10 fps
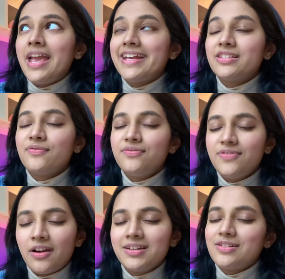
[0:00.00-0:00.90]
It's
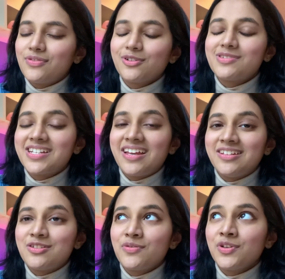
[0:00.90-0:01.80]
very difficult to get an
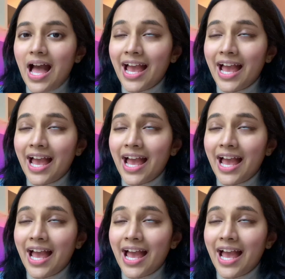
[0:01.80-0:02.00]
interview.